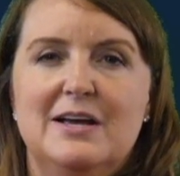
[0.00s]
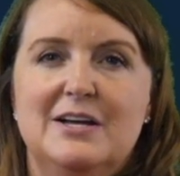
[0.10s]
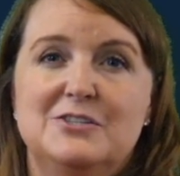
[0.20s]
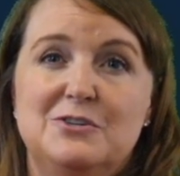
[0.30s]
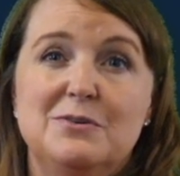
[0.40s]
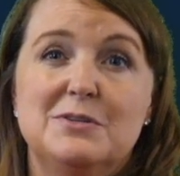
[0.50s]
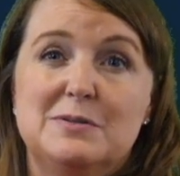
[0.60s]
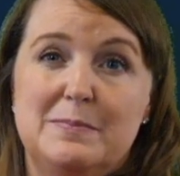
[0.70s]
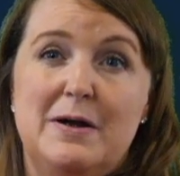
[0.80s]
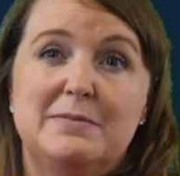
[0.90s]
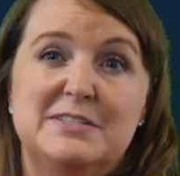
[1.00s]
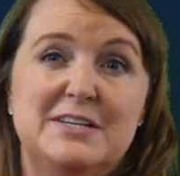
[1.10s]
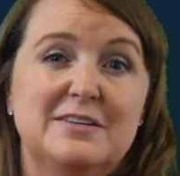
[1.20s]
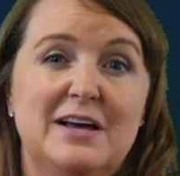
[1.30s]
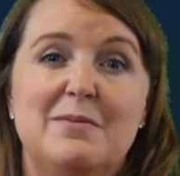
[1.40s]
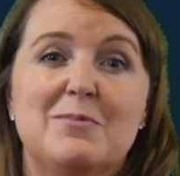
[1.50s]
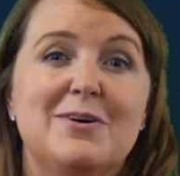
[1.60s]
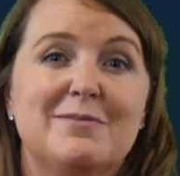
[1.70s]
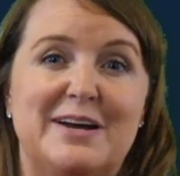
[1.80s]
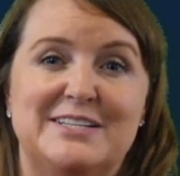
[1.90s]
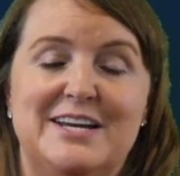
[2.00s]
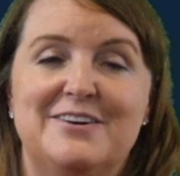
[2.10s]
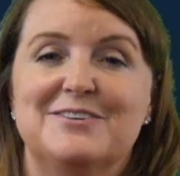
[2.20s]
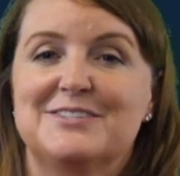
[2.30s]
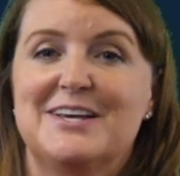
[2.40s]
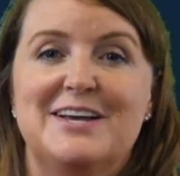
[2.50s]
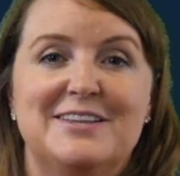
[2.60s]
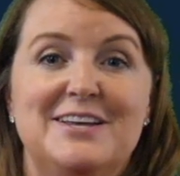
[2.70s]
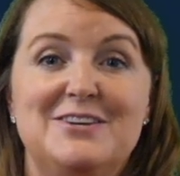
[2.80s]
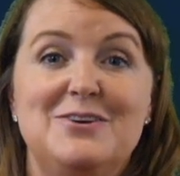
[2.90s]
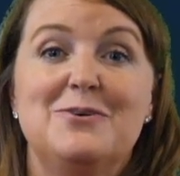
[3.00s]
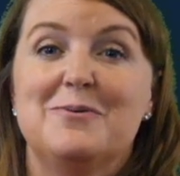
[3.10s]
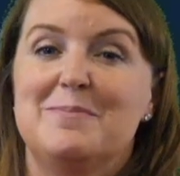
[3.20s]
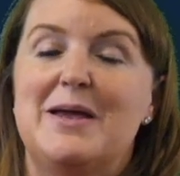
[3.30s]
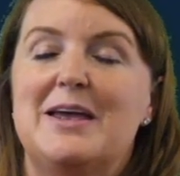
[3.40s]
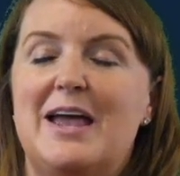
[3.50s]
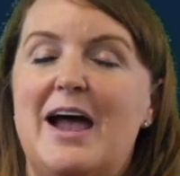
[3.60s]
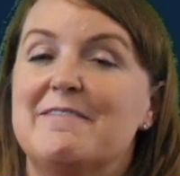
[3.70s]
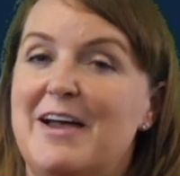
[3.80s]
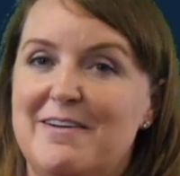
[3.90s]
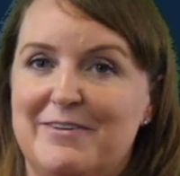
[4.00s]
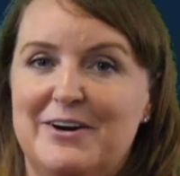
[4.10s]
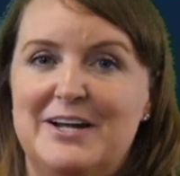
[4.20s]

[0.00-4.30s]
And students would probably see a lot more rectangles than you may have ever